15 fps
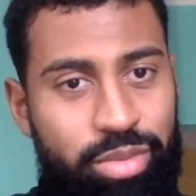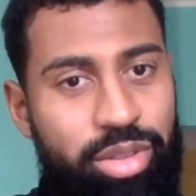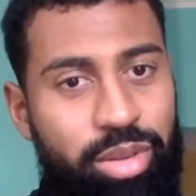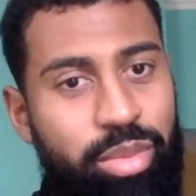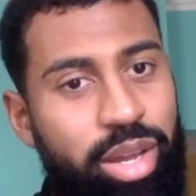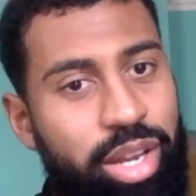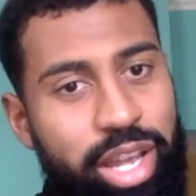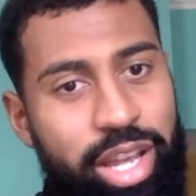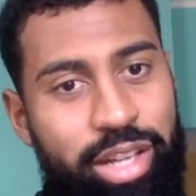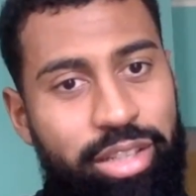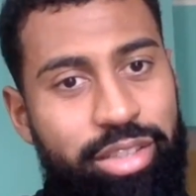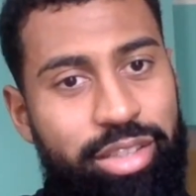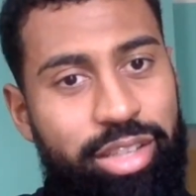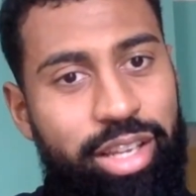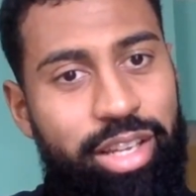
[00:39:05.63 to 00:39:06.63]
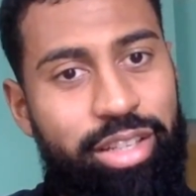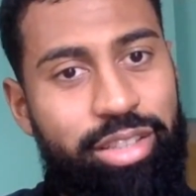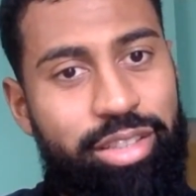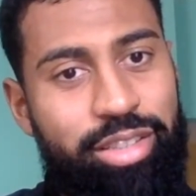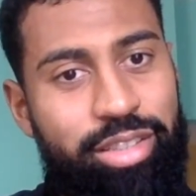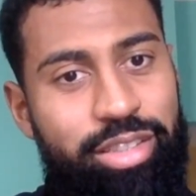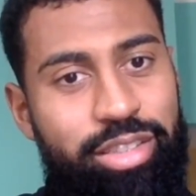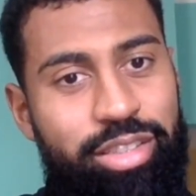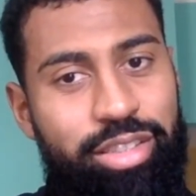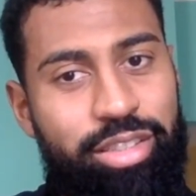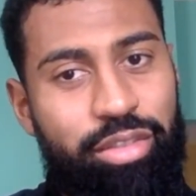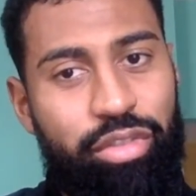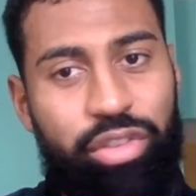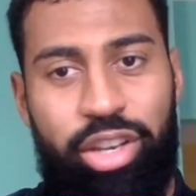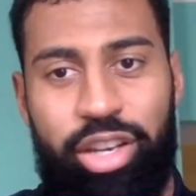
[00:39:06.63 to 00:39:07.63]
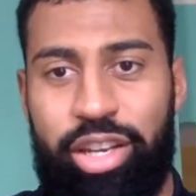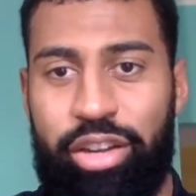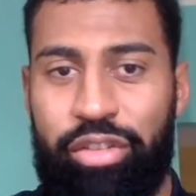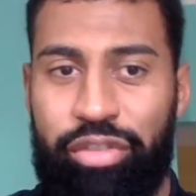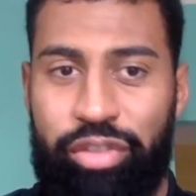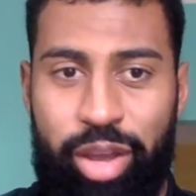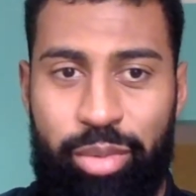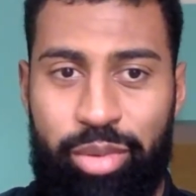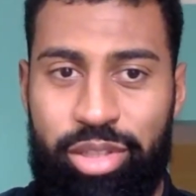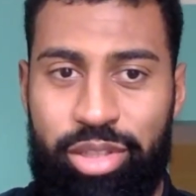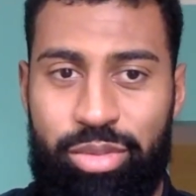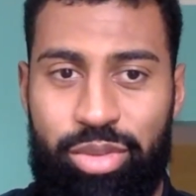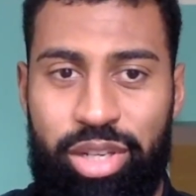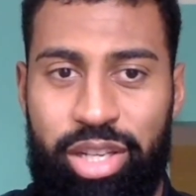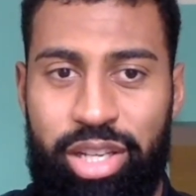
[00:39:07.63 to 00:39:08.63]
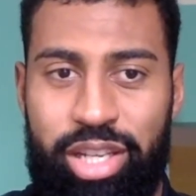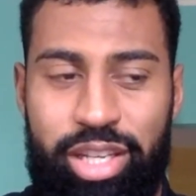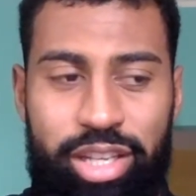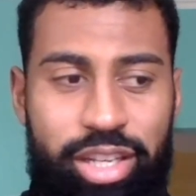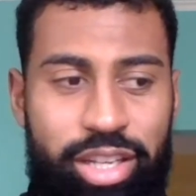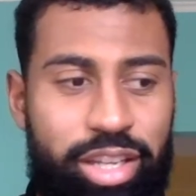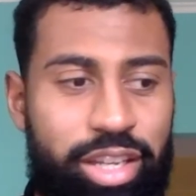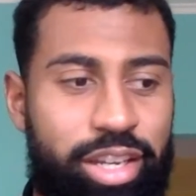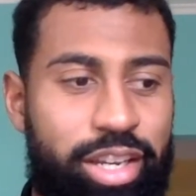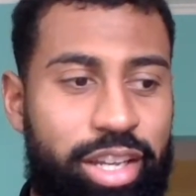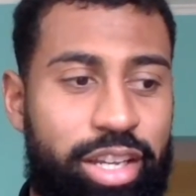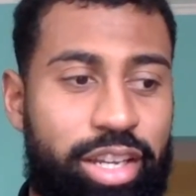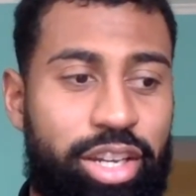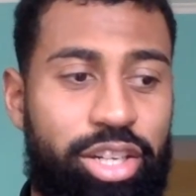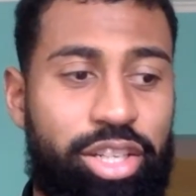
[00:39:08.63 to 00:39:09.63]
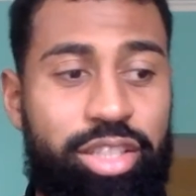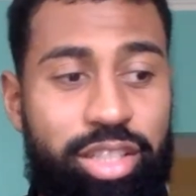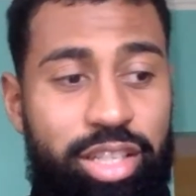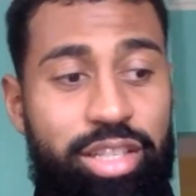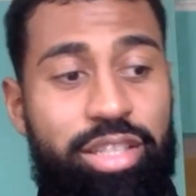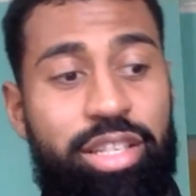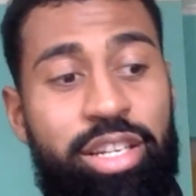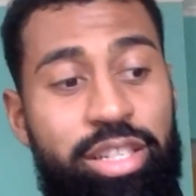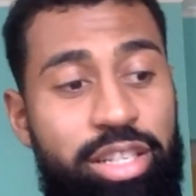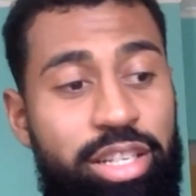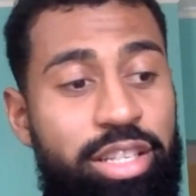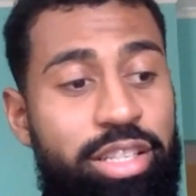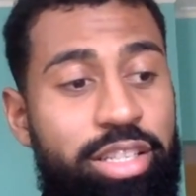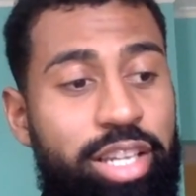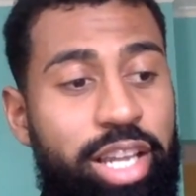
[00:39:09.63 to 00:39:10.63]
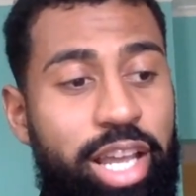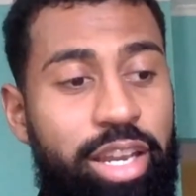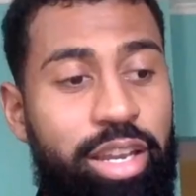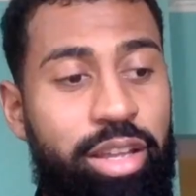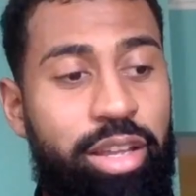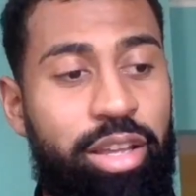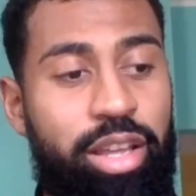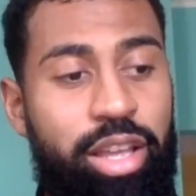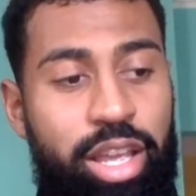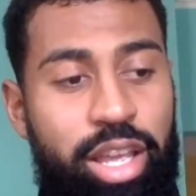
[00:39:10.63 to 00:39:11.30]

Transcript: somebody else that's feeding their families with it, and then there's decisions at the